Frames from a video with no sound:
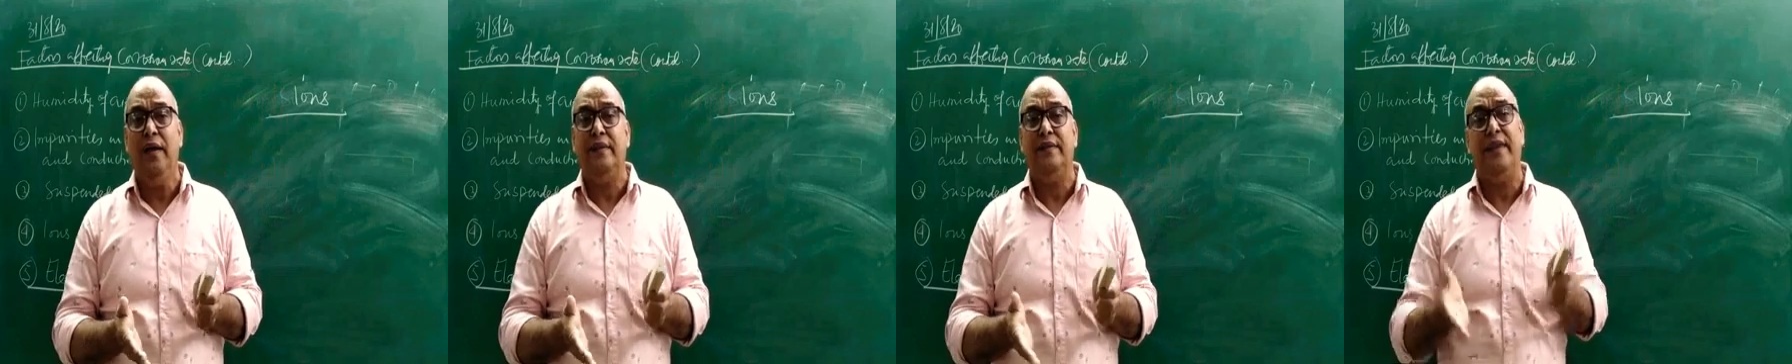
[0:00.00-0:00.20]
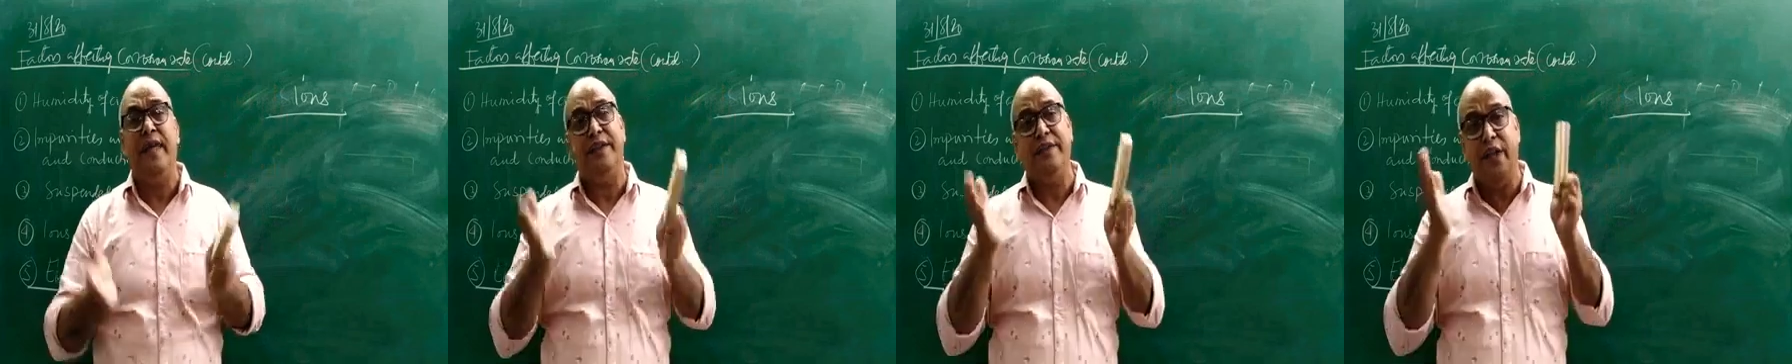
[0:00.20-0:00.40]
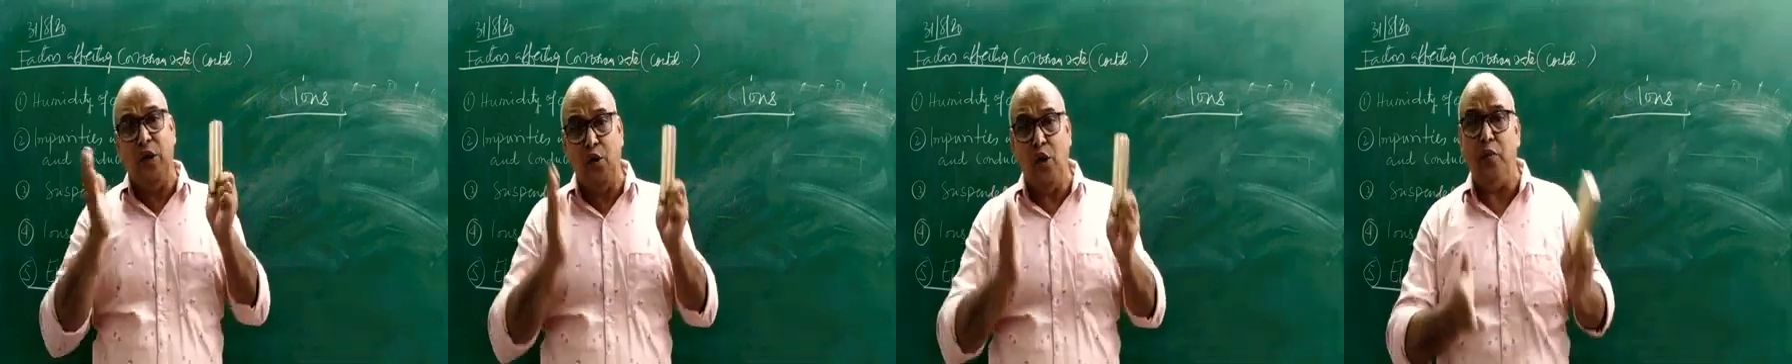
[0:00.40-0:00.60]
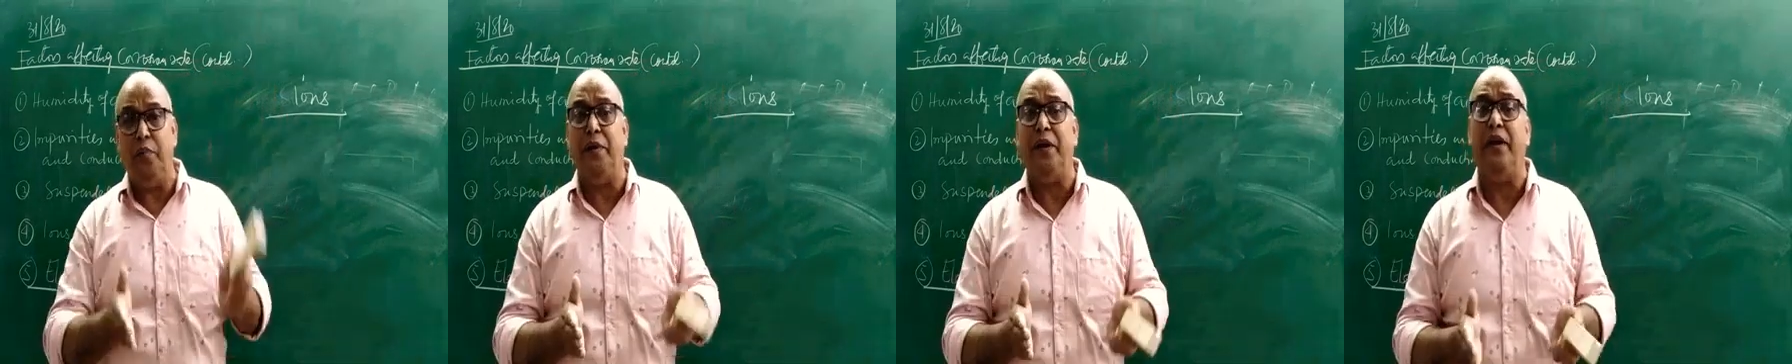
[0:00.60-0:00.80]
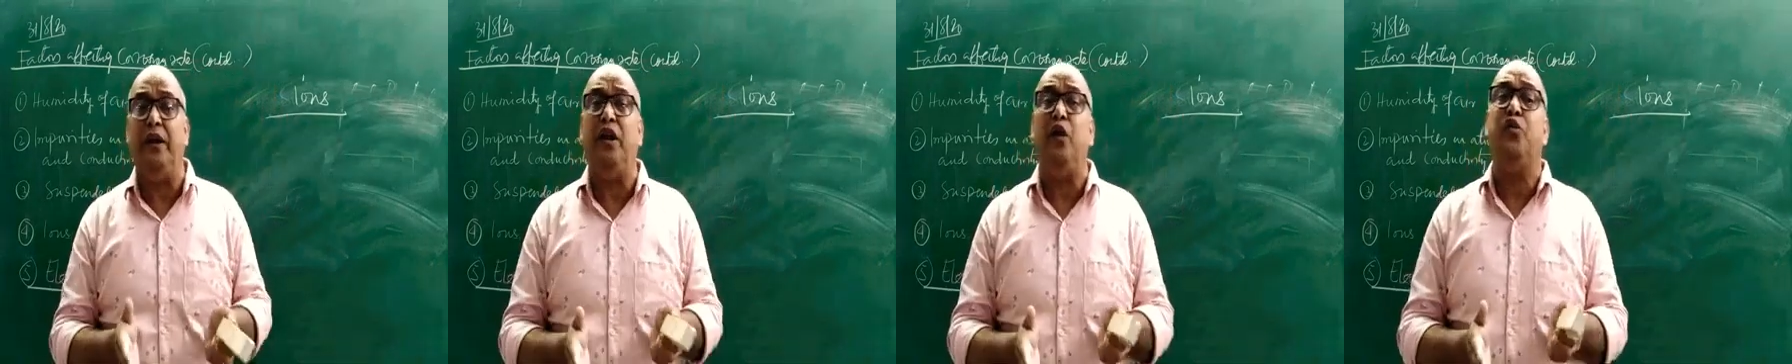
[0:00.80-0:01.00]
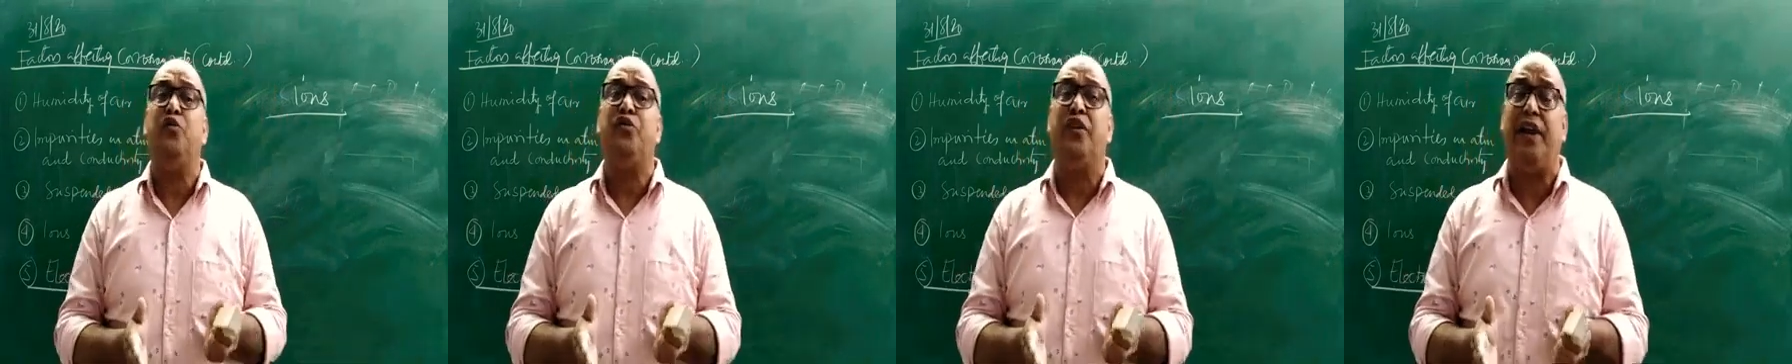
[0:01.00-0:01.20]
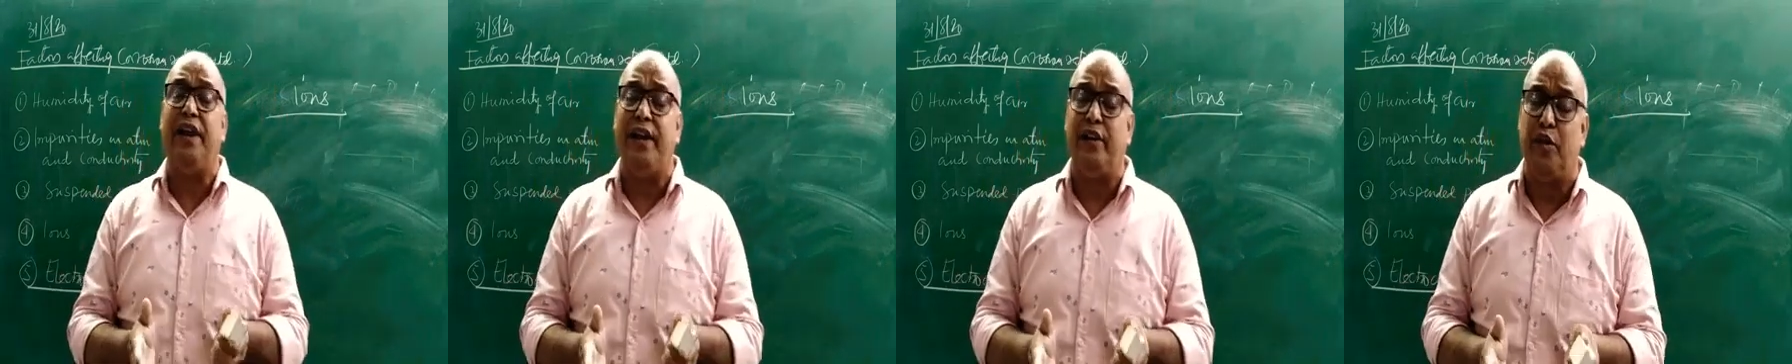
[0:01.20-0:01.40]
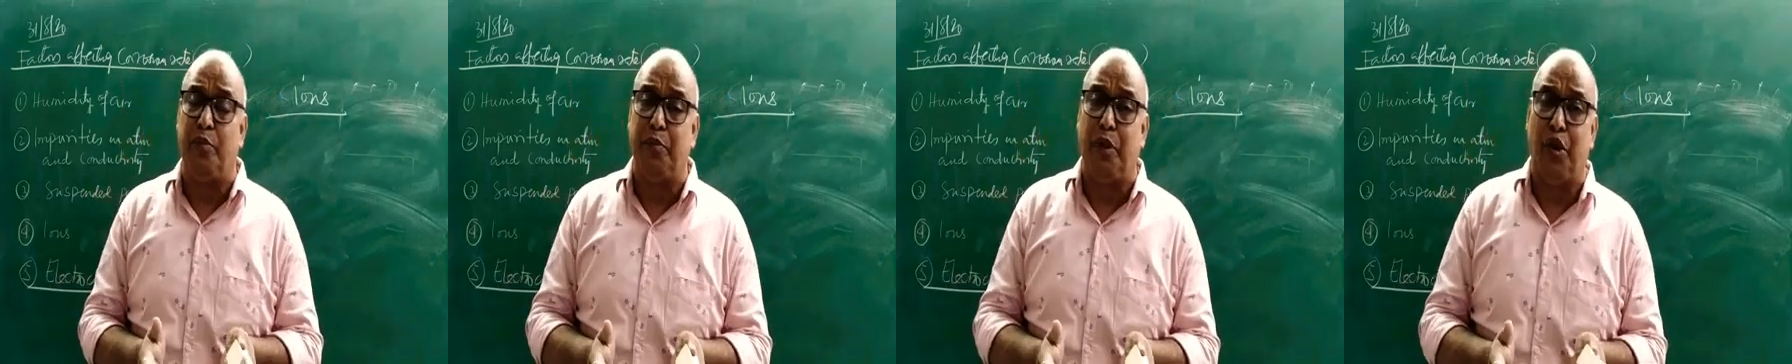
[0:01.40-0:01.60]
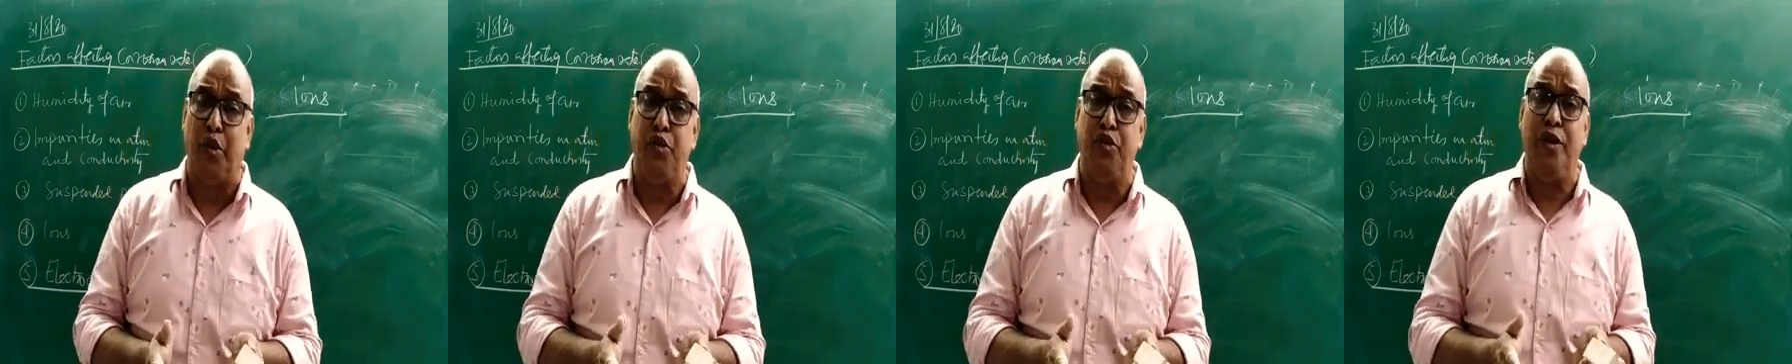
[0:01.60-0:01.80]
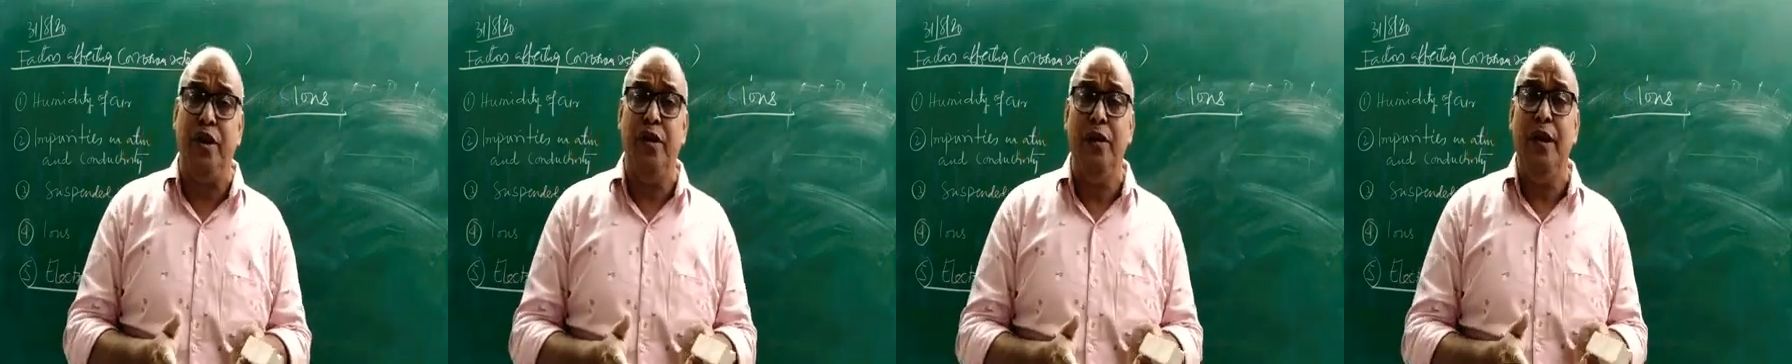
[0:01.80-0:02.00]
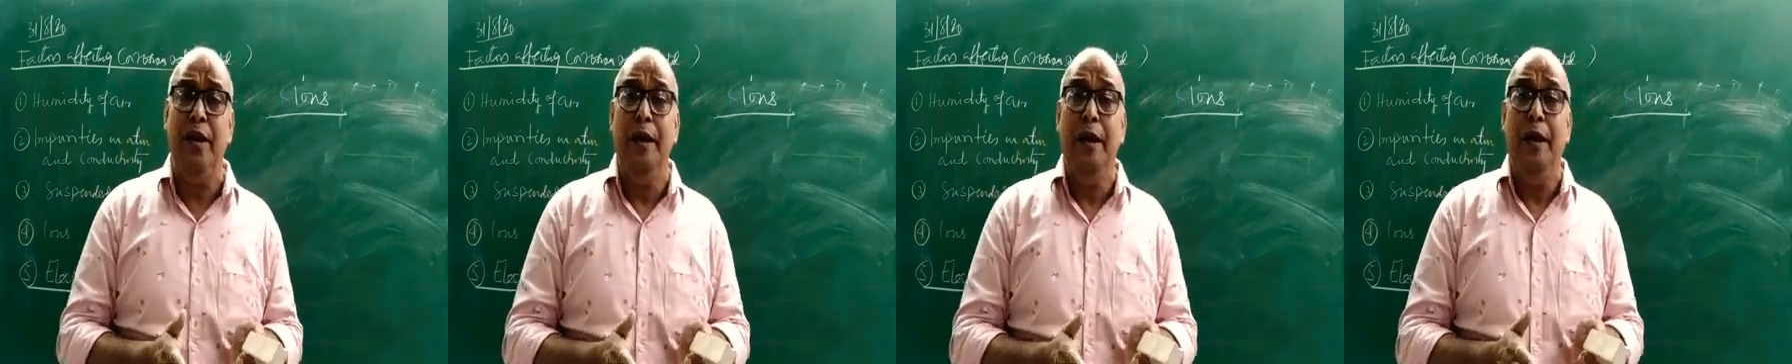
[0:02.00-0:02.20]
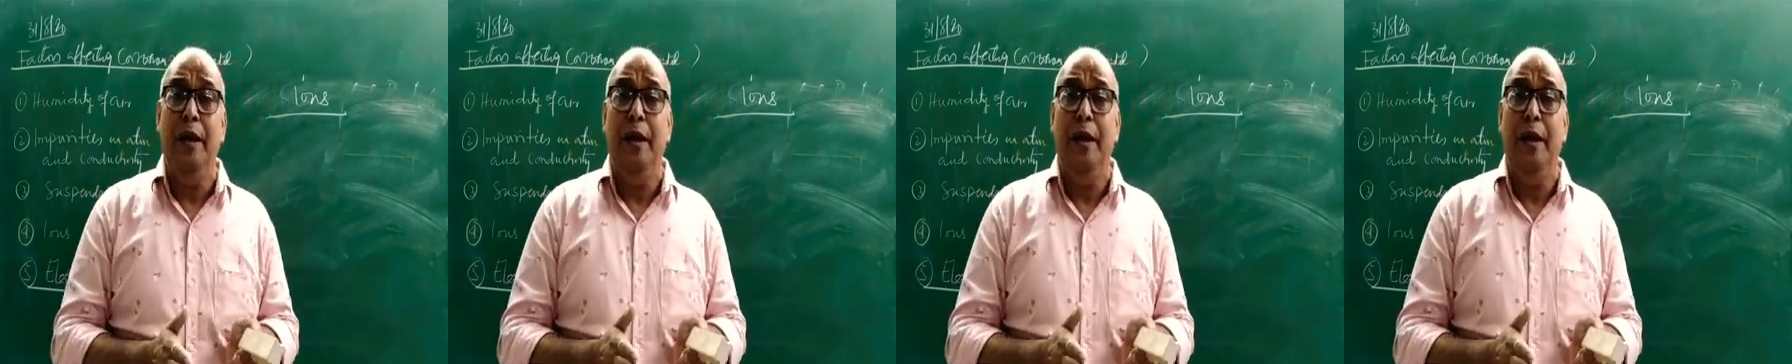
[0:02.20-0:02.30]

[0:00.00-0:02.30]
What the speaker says: then they will reduce the rate of corrosion,